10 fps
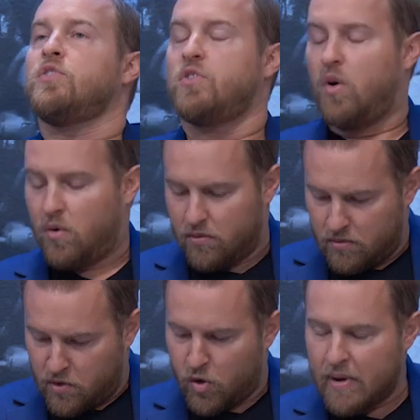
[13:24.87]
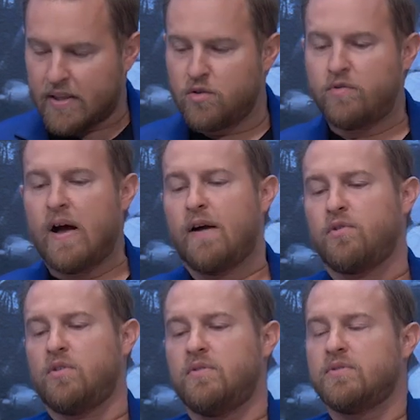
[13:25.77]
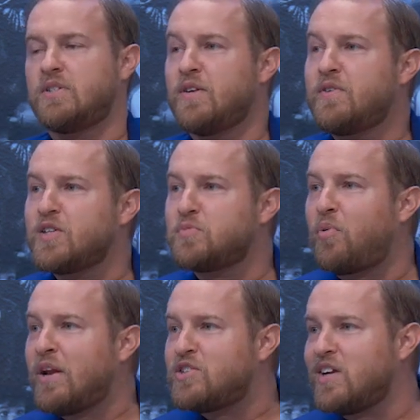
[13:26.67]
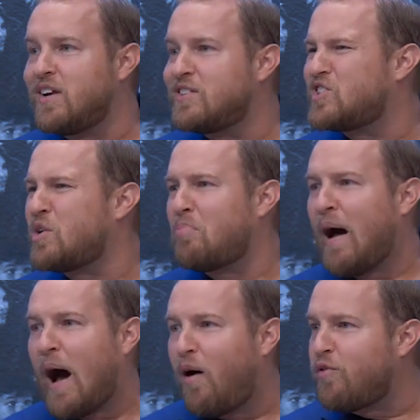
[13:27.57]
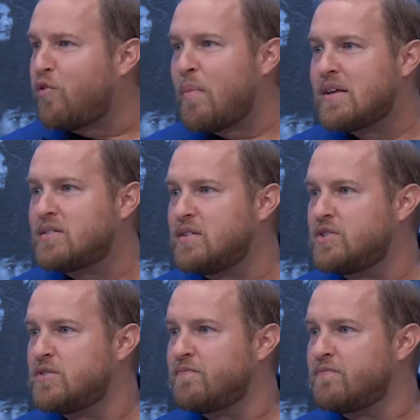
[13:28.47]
So going back to the revival, Steve Hill's preaching, just a powerful message.